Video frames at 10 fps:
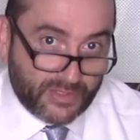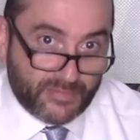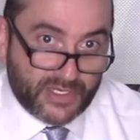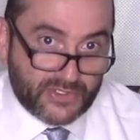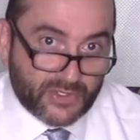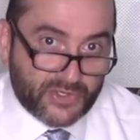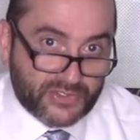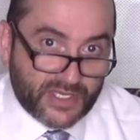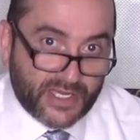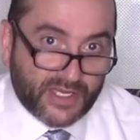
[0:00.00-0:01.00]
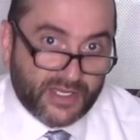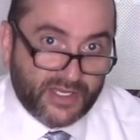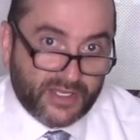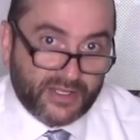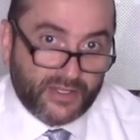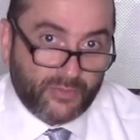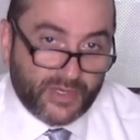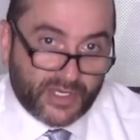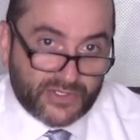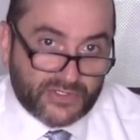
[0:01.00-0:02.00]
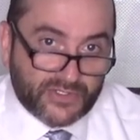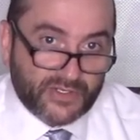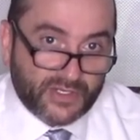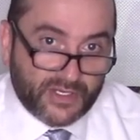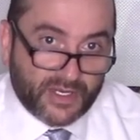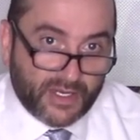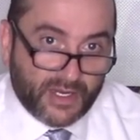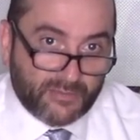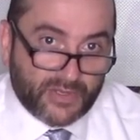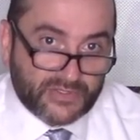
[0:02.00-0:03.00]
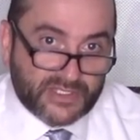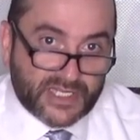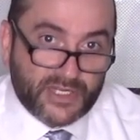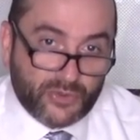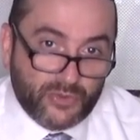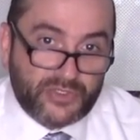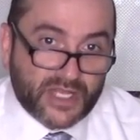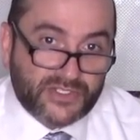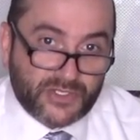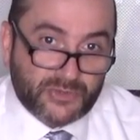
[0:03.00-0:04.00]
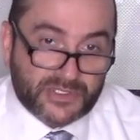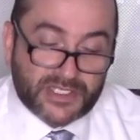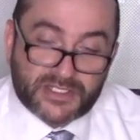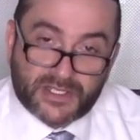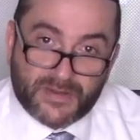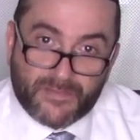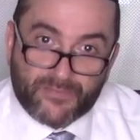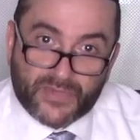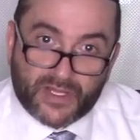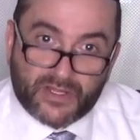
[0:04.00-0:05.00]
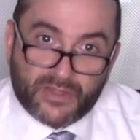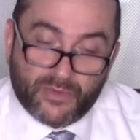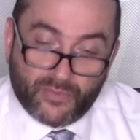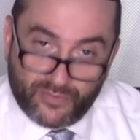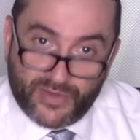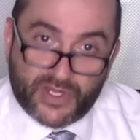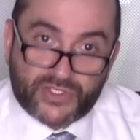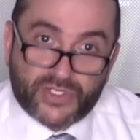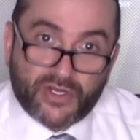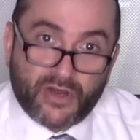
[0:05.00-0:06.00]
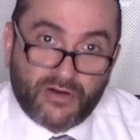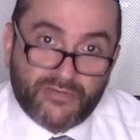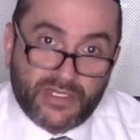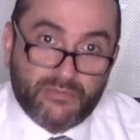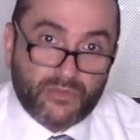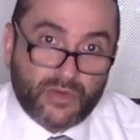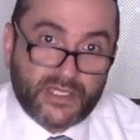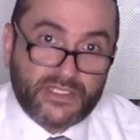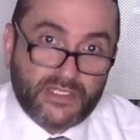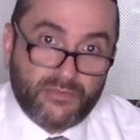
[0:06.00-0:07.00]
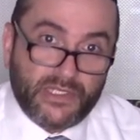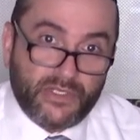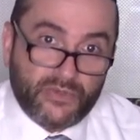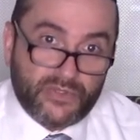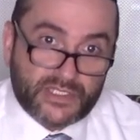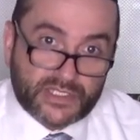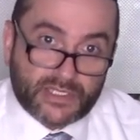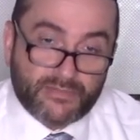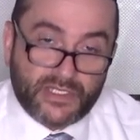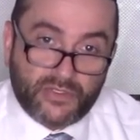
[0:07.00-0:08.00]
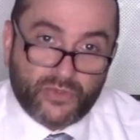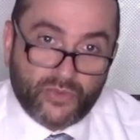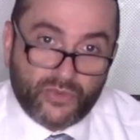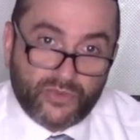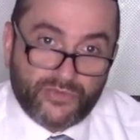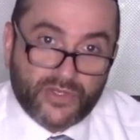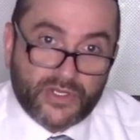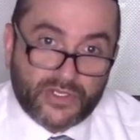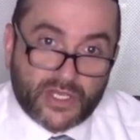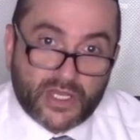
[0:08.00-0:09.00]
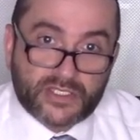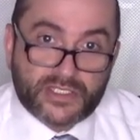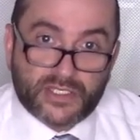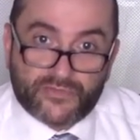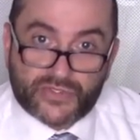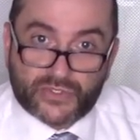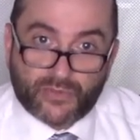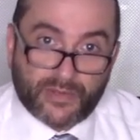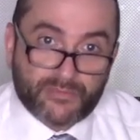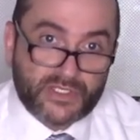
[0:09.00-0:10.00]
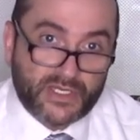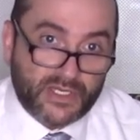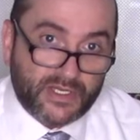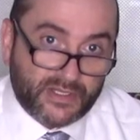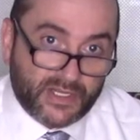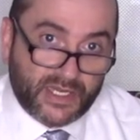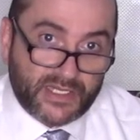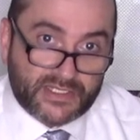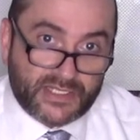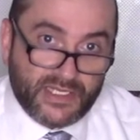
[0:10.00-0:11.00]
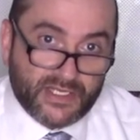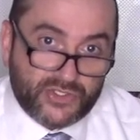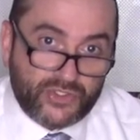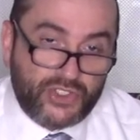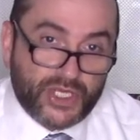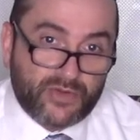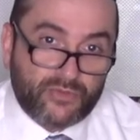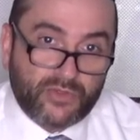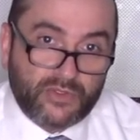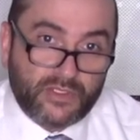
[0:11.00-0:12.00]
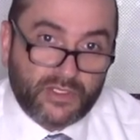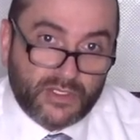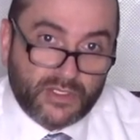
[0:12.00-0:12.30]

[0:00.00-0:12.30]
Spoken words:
a minute you're going to hear that I'm going to tell you who does use it. The version of Hebrew writing that we use is something called cursive script. That is the general